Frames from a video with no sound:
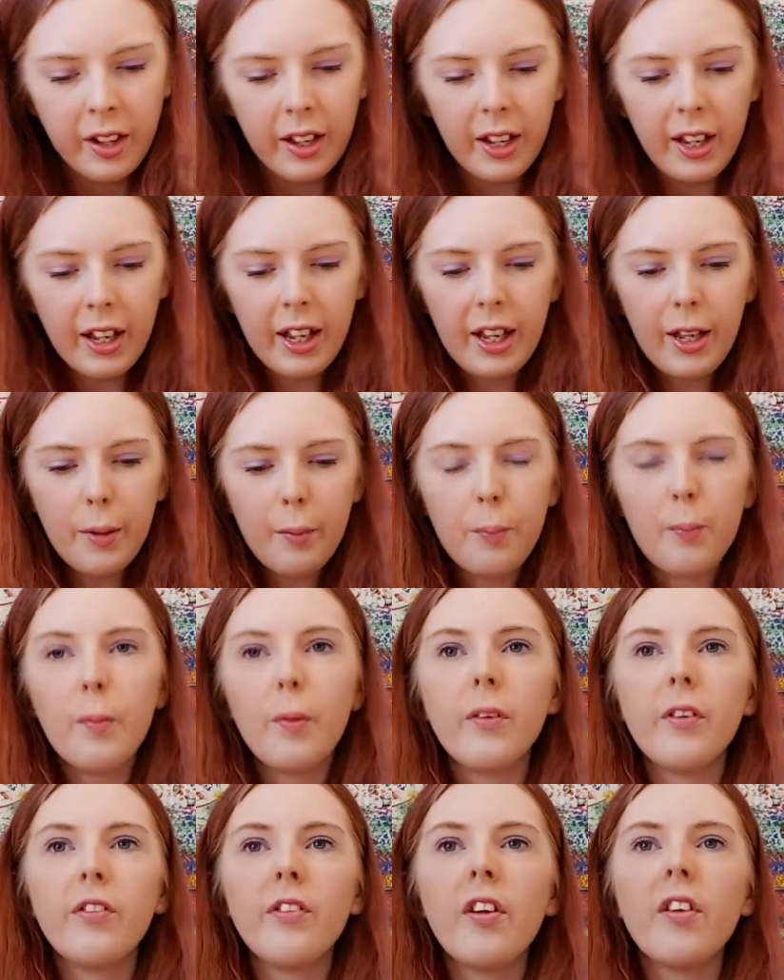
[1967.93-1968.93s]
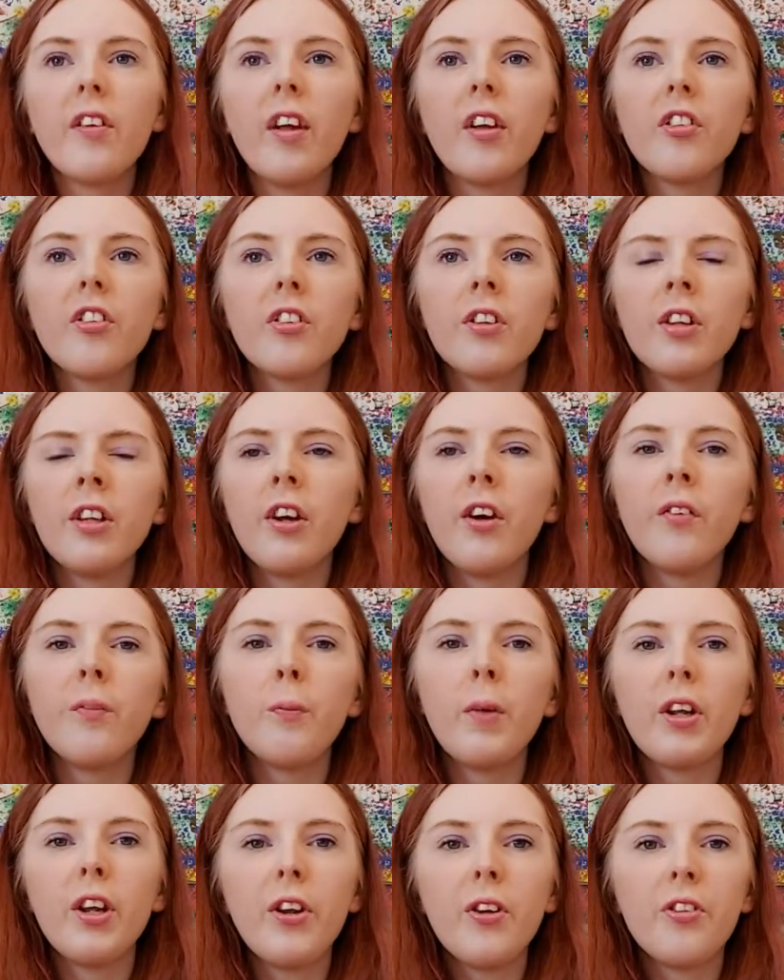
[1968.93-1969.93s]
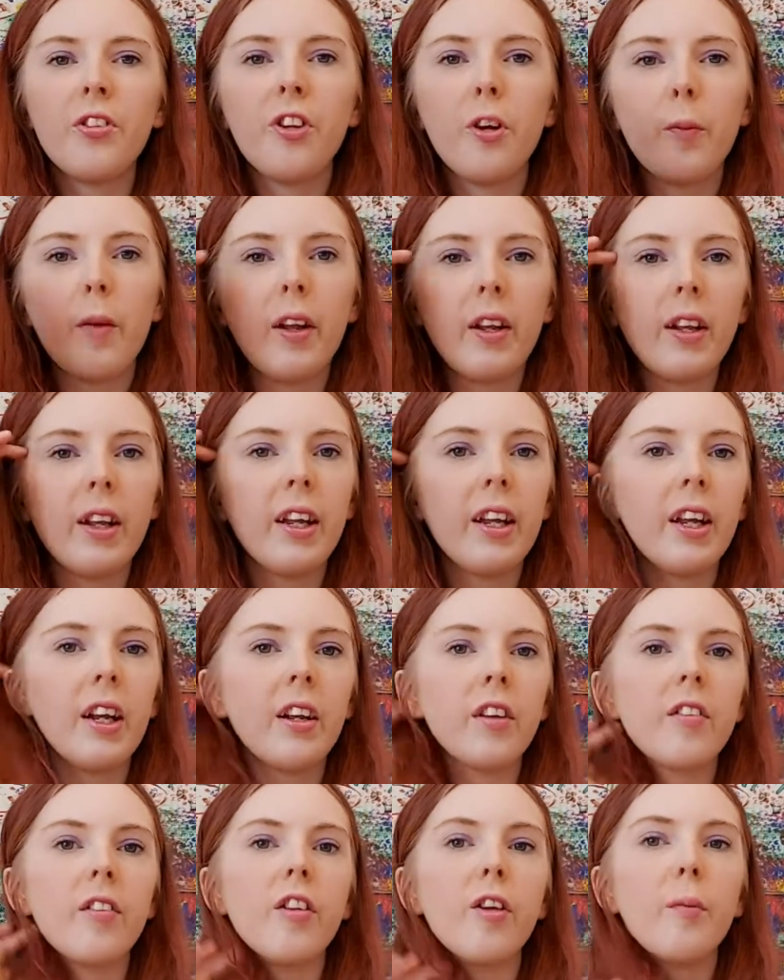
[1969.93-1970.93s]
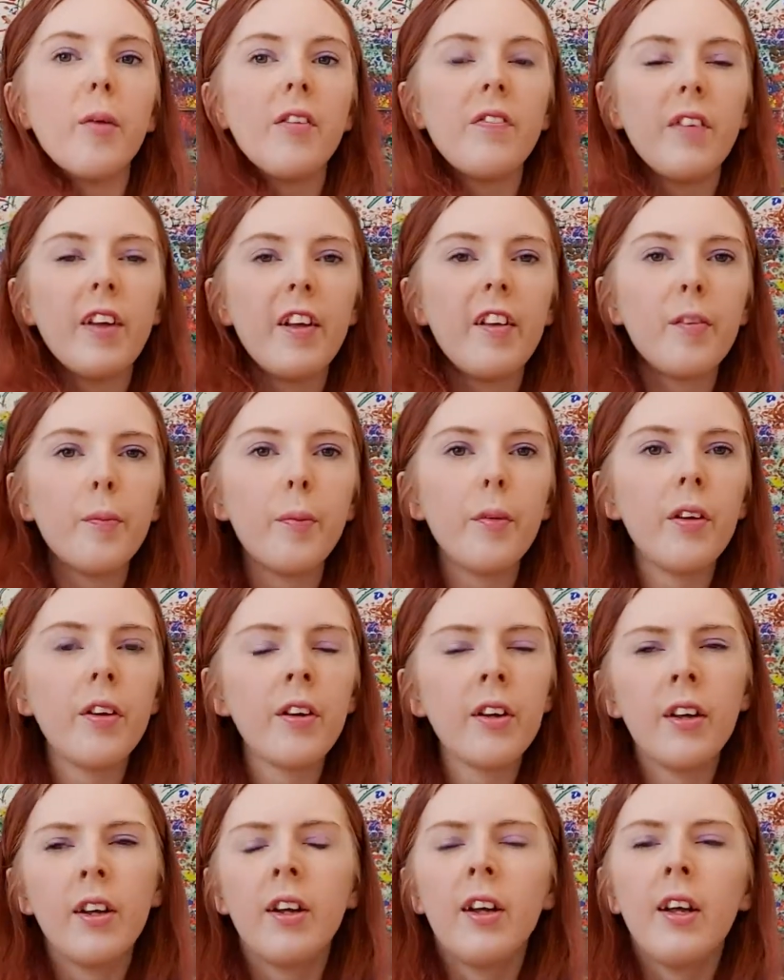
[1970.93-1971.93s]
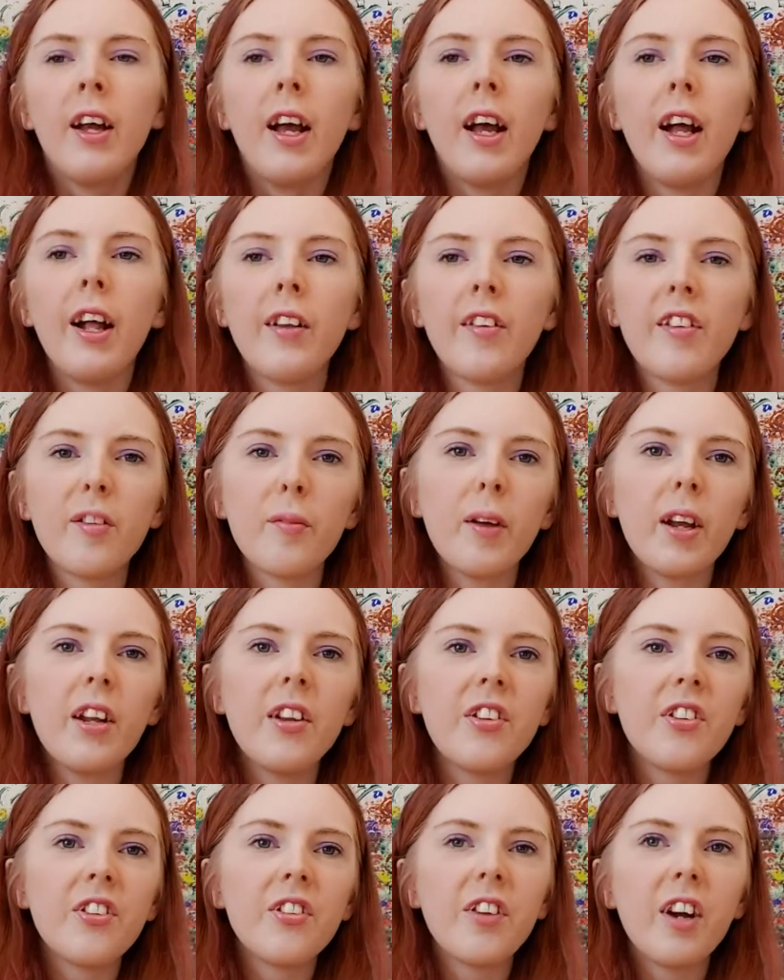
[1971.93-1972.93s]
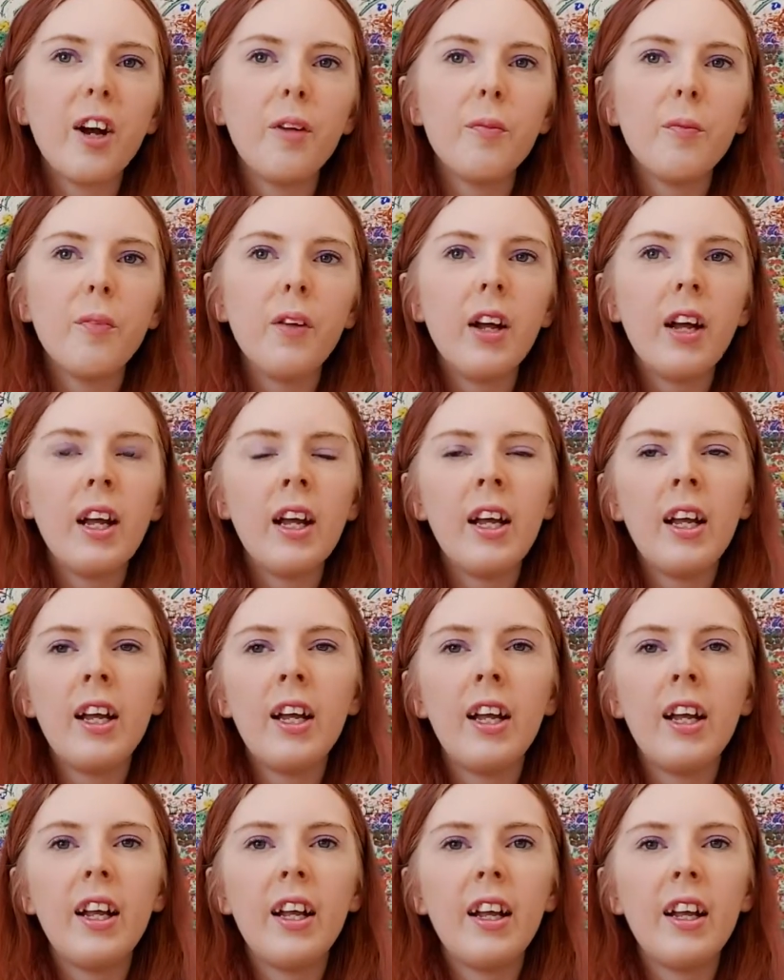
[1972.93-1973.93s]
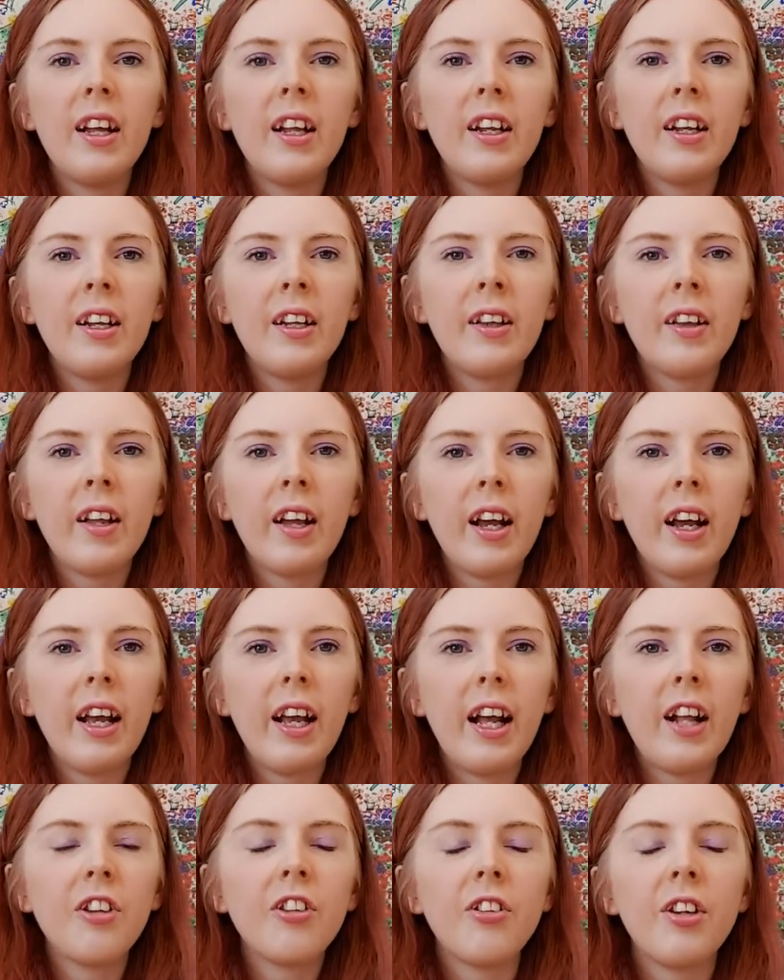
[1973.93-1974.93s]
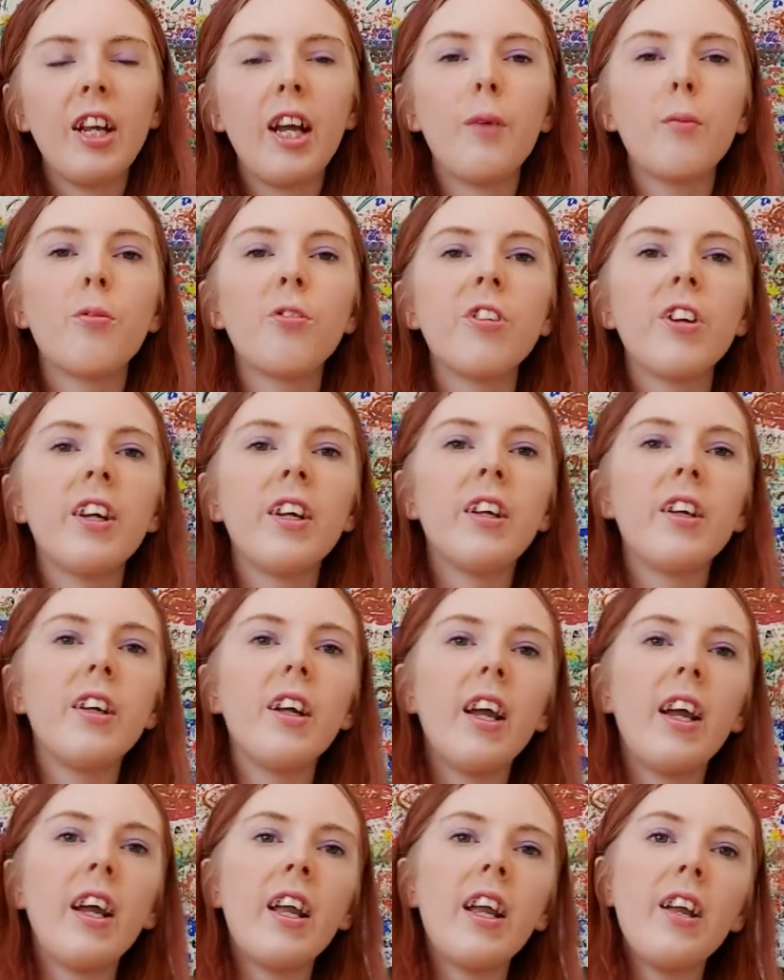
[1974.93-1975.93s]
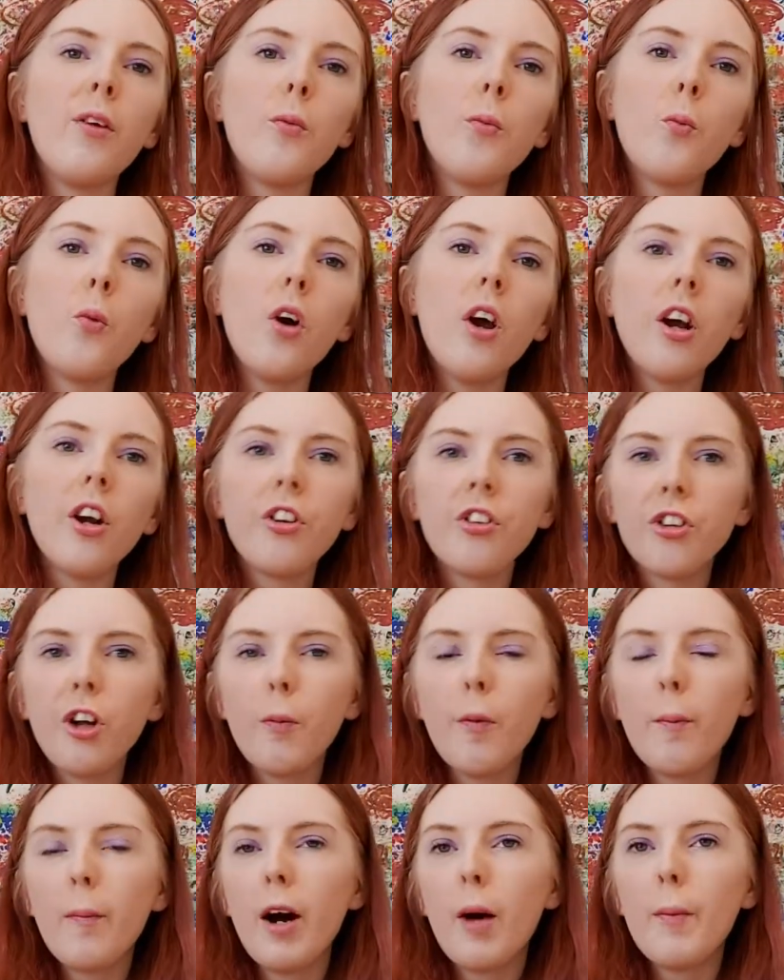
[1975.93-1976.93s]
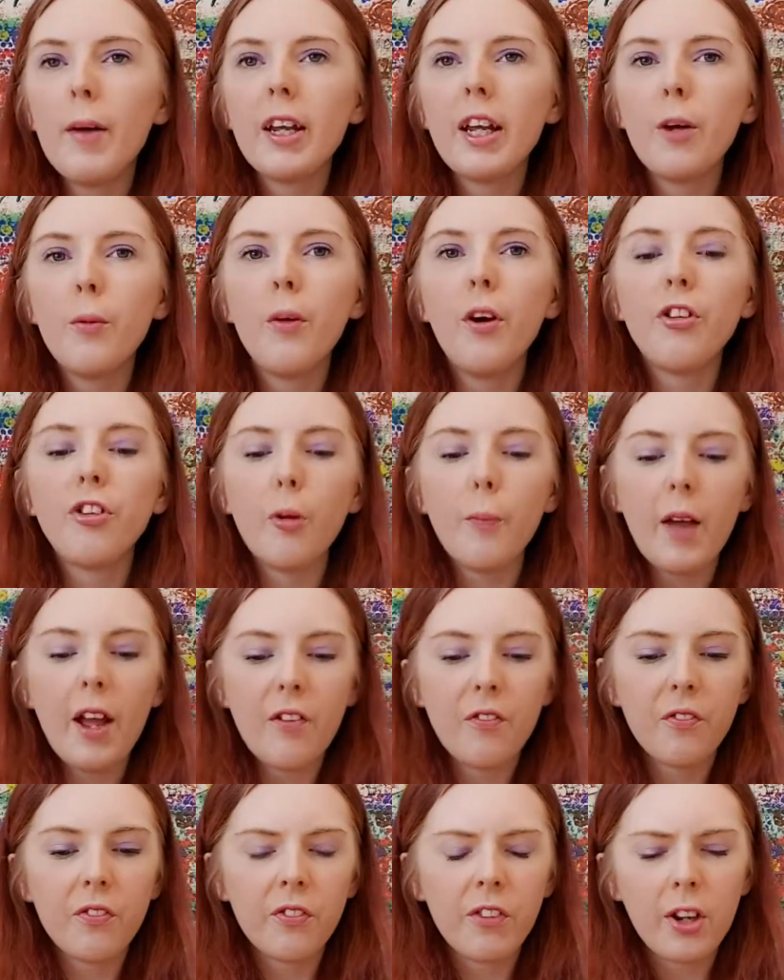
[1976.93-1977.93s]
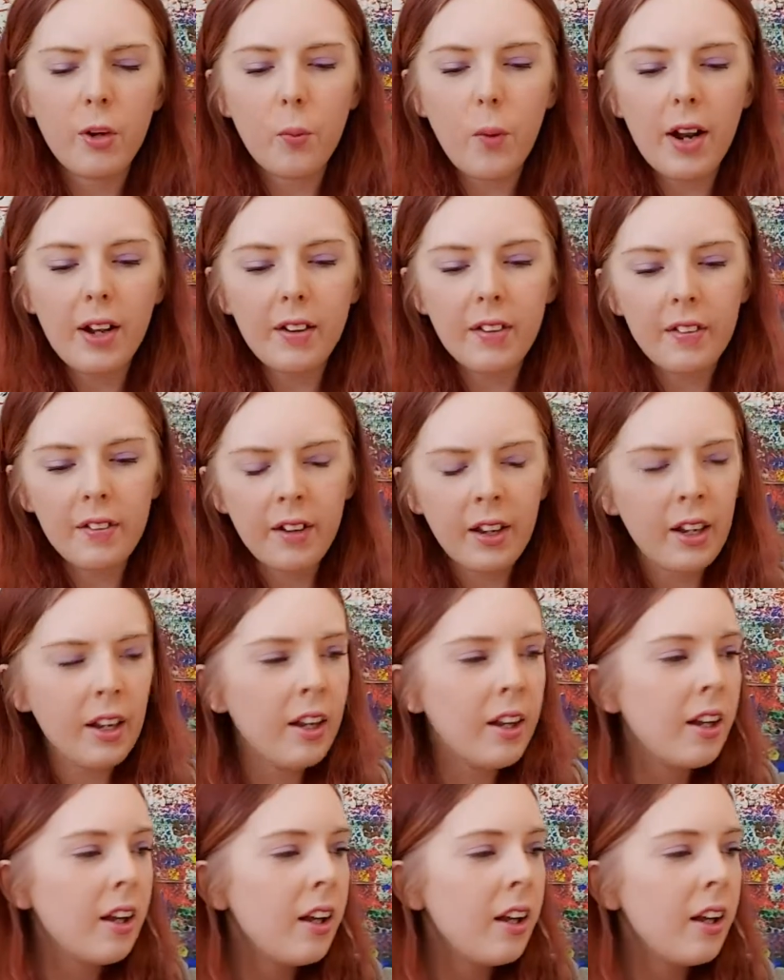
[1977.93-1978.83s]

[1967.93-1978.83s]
There is actually on my YouTube a link to my Facebook and to my Instagram, and I actually am running a workshop, a mark making workshop every Wednesday,